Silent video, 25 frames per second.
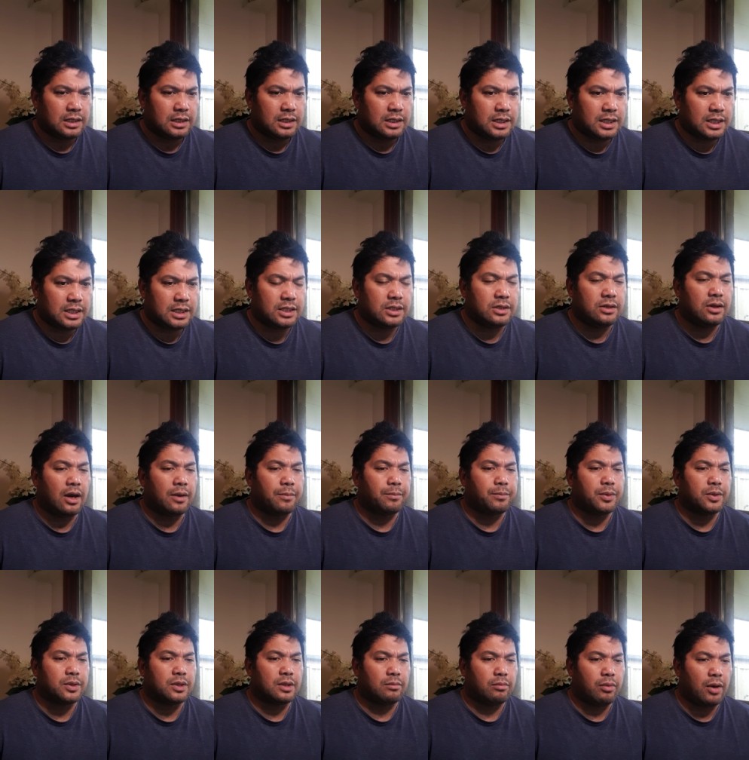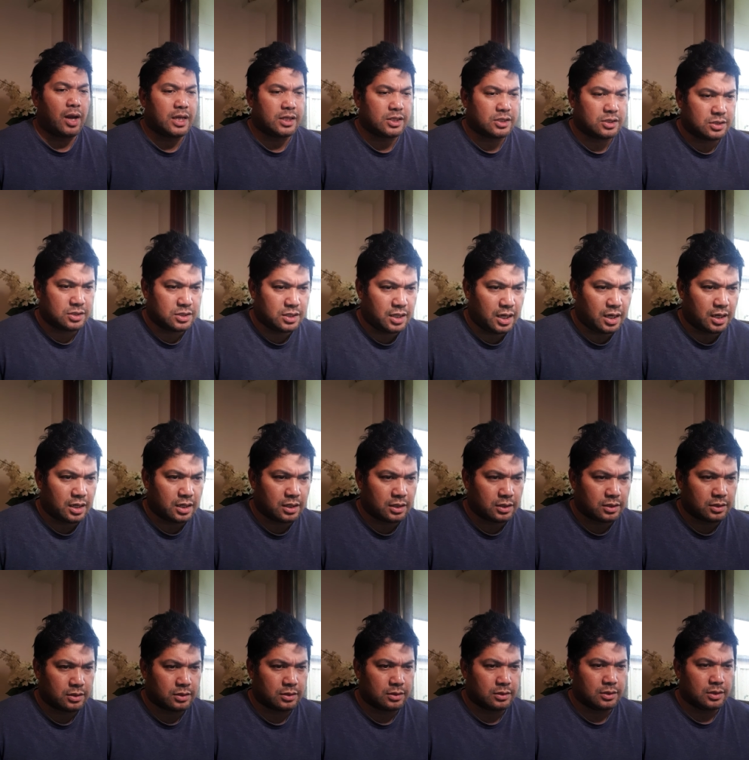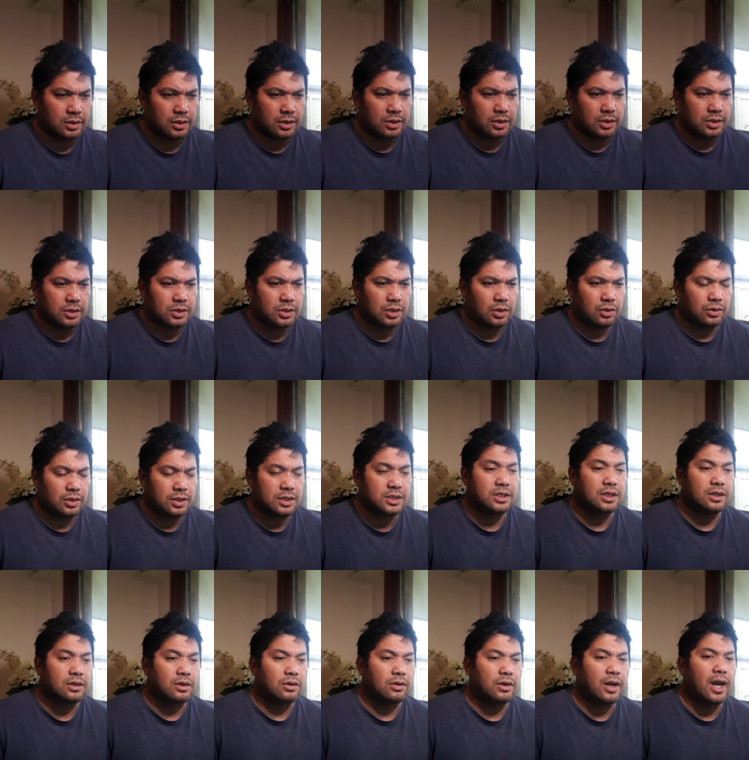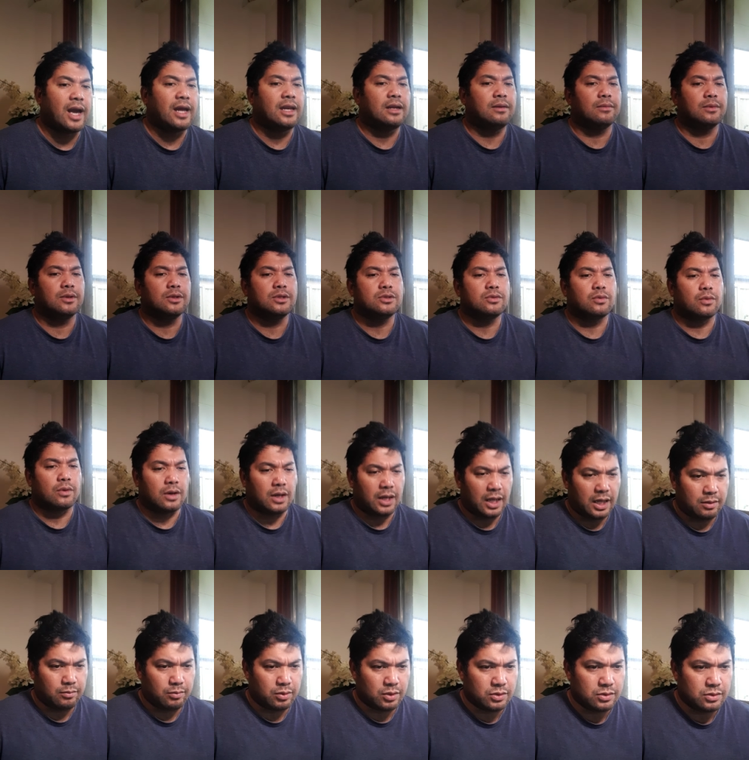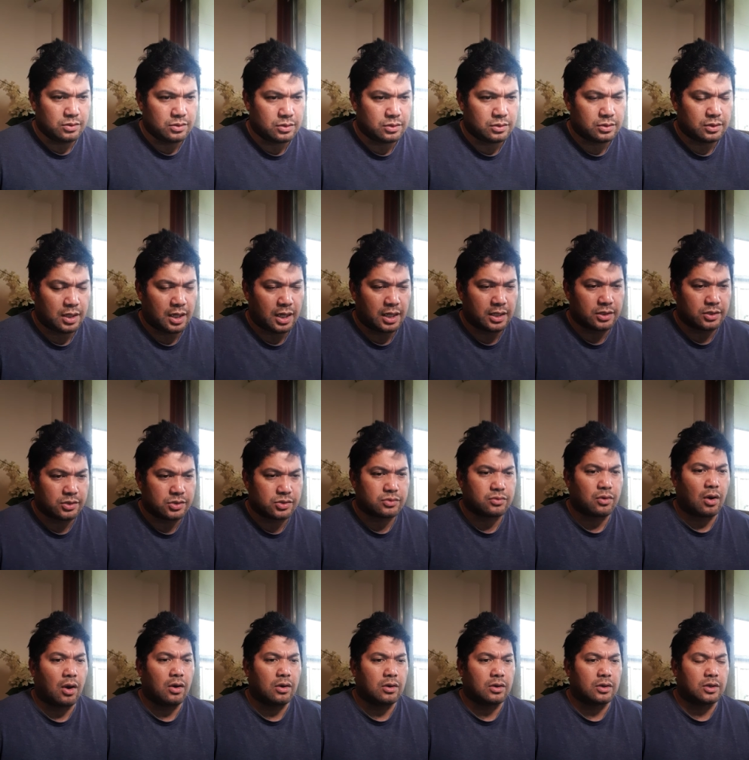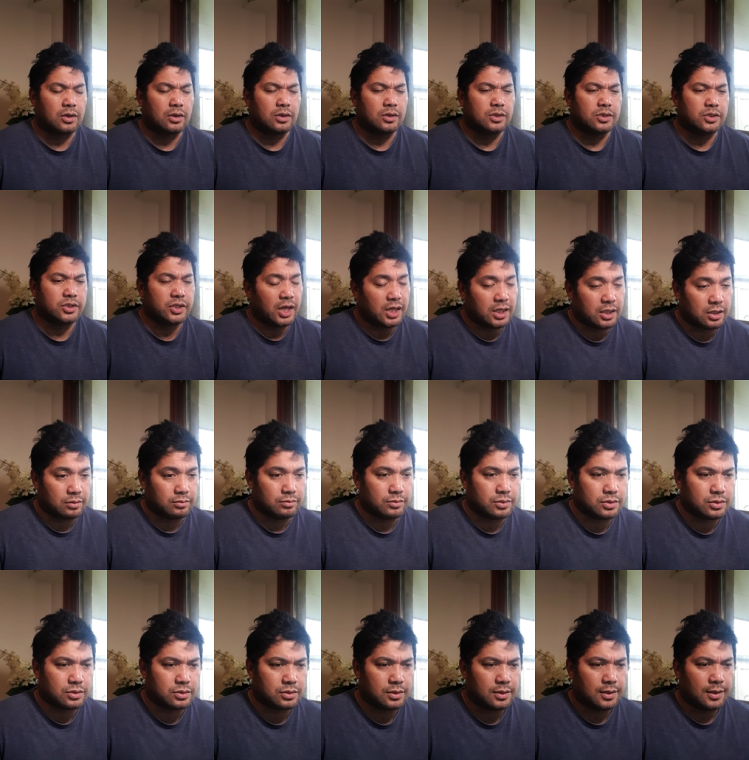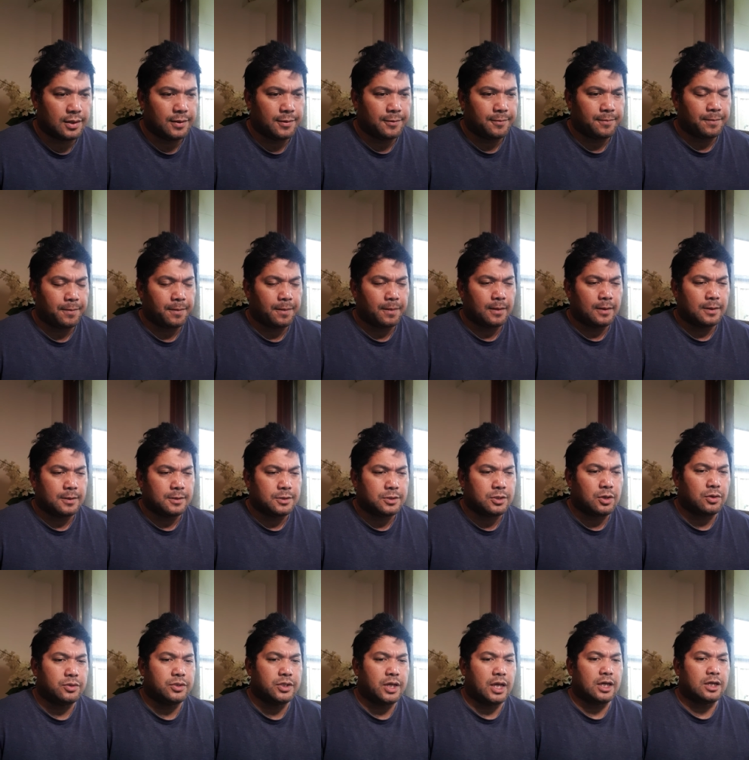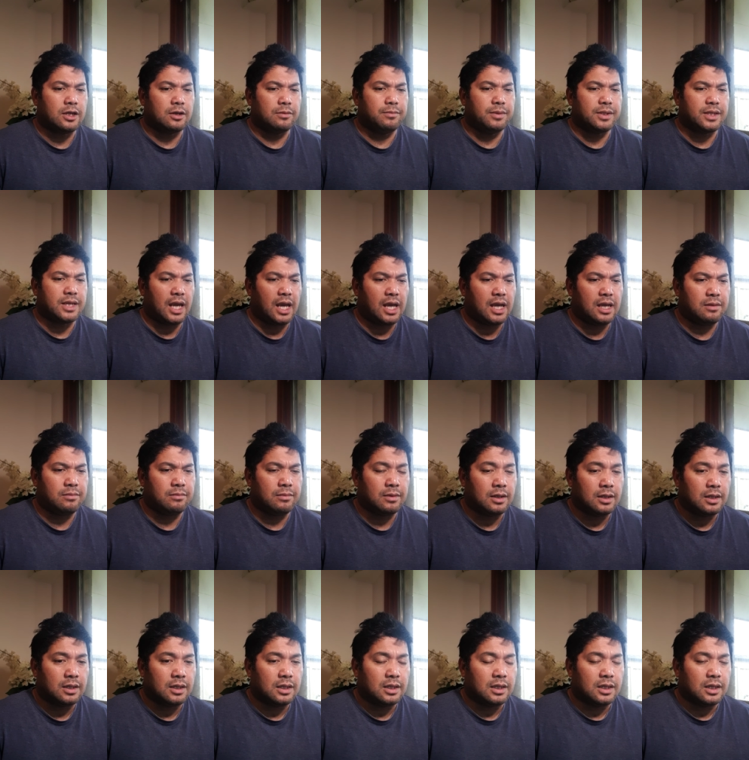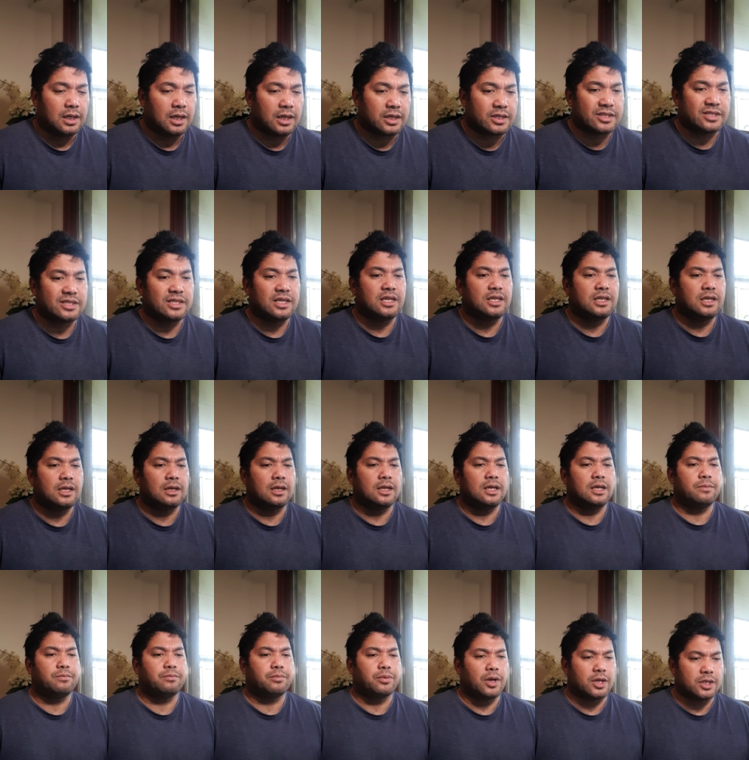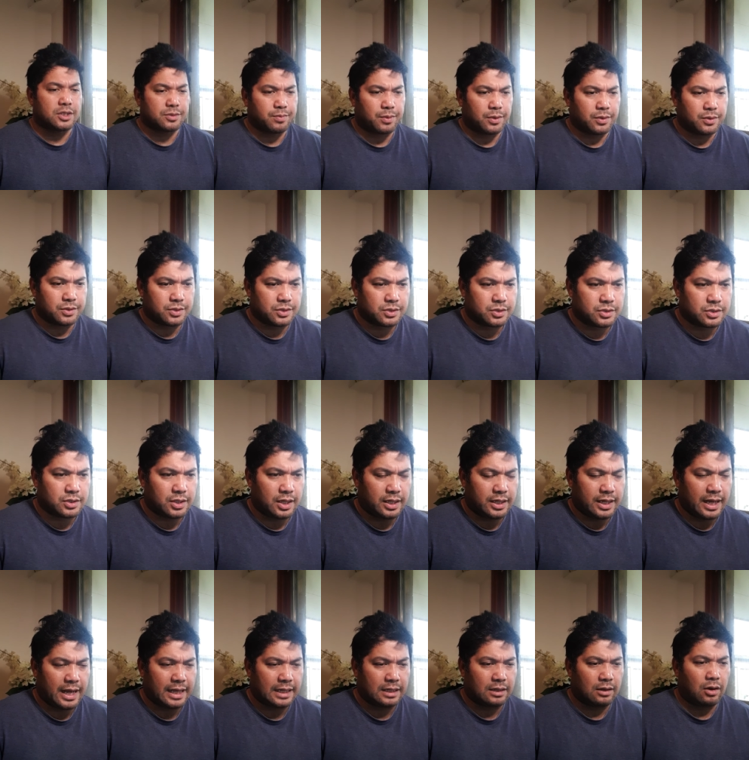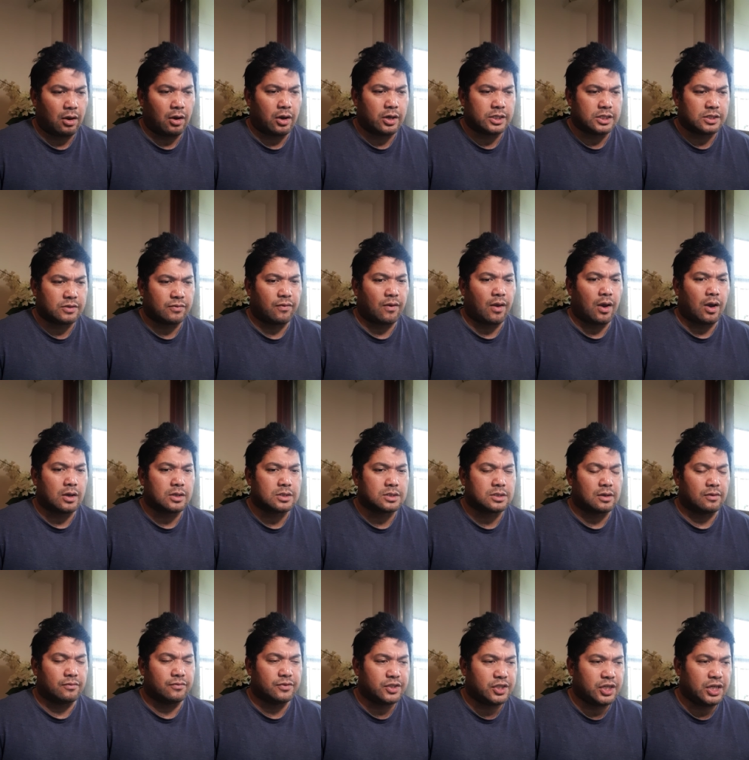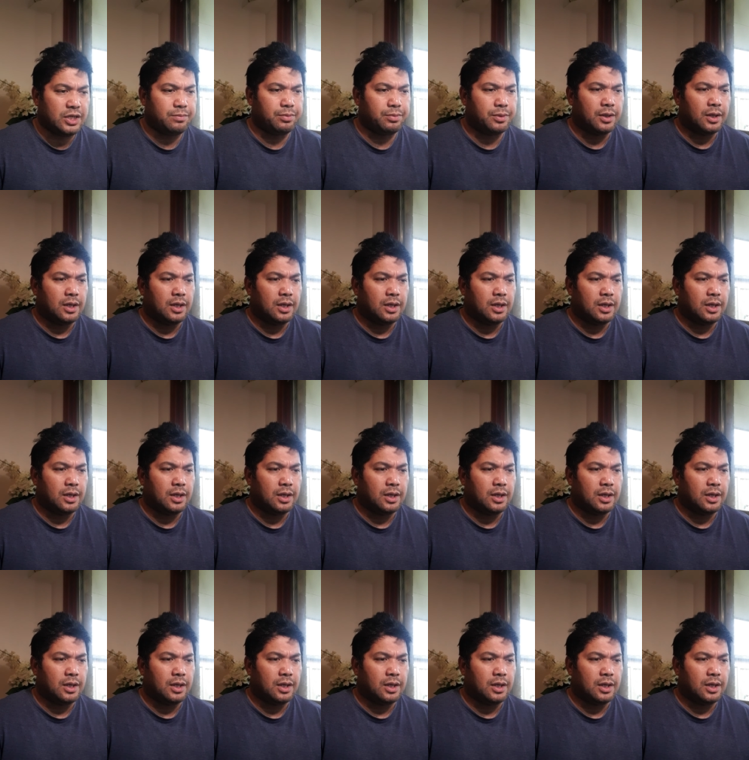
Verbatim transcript: he did not put the branches there. So the sicker animals were Laban's, and the stronger Jacob's. So Jacob became exceedingly prosperous, and had large flocks of sheep